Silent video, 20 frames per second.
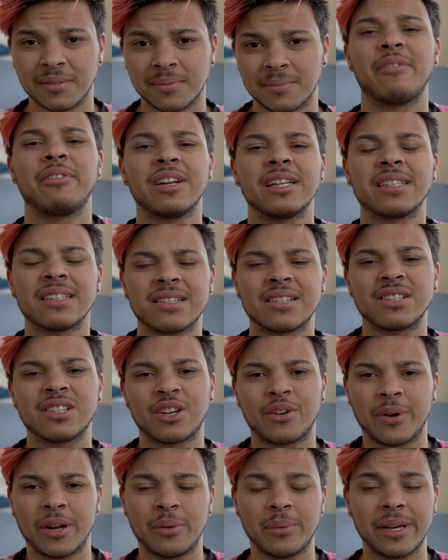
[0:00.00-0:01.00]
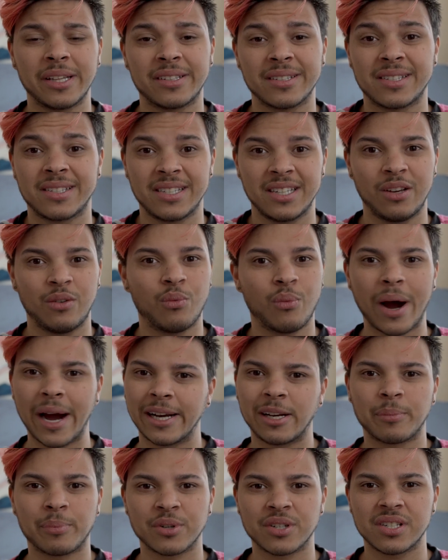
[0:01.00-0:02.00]
I feel like this is a great way to see why
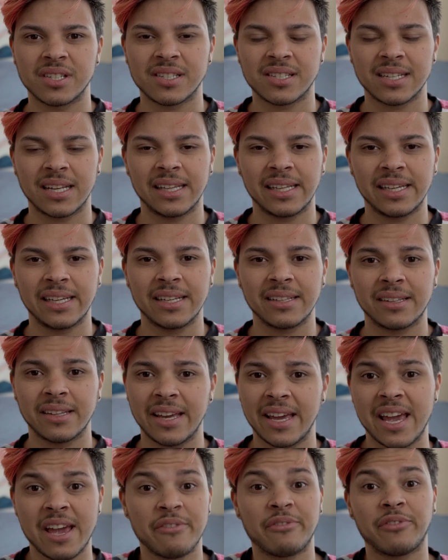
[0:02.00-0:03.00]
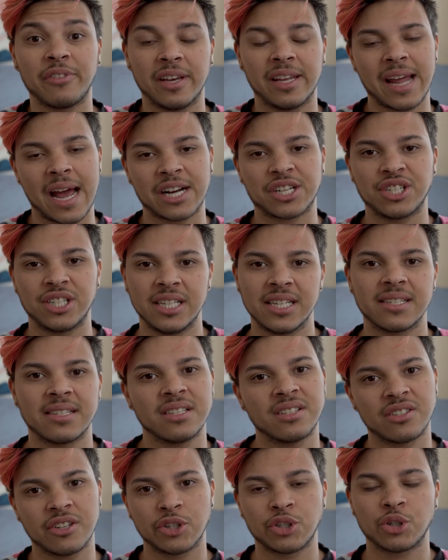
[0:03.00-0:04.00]
the person is selling it if it actually is in
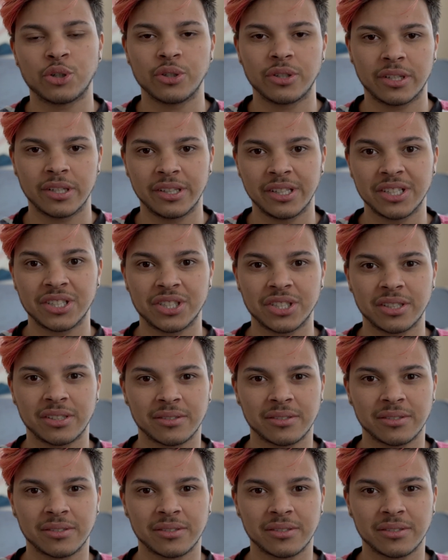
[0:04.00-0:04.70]
such good condition.